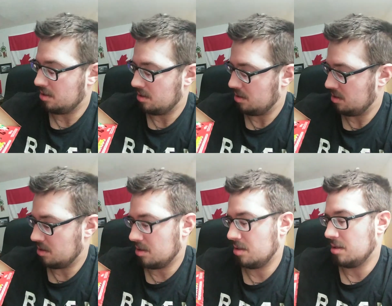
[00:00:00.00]

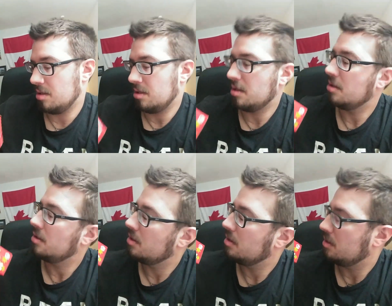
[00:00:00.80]

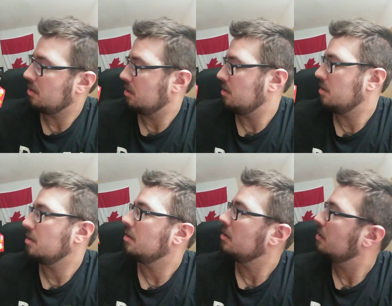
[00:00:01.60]

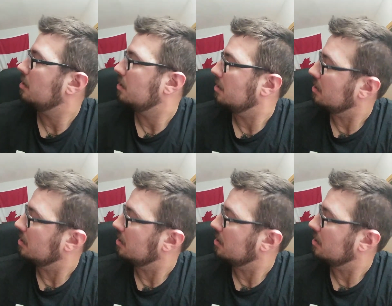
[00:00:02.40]
[no speech]